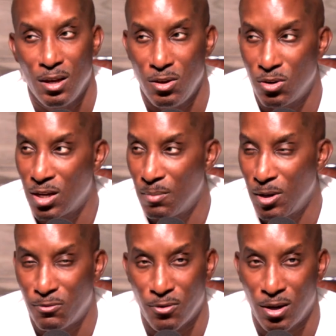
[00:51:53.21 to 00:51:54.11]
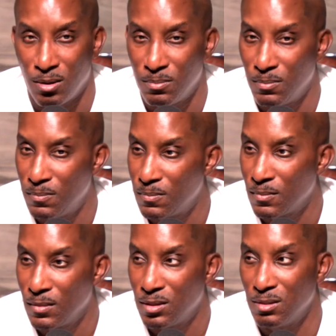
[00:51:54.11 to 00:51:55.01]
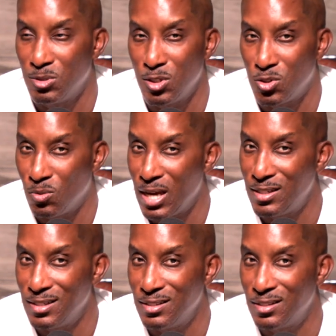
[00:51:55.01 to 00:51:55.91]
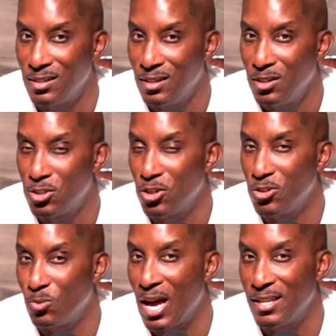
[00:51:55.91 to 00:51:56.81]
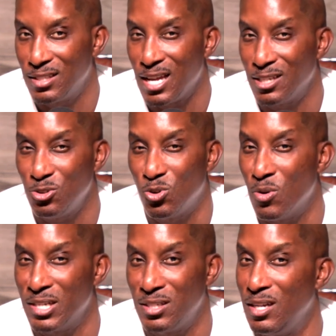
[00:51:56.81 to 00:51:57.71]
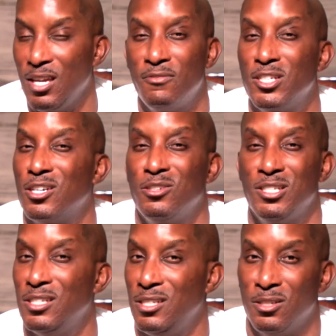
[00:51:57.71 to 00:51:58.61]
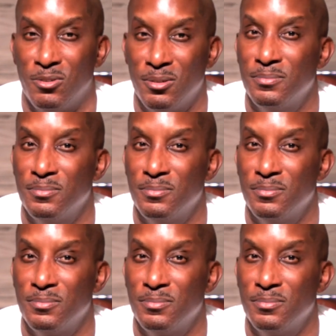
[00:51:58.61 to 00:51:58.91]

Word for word: You're coming from some situations church wise has got you questioning even church in general.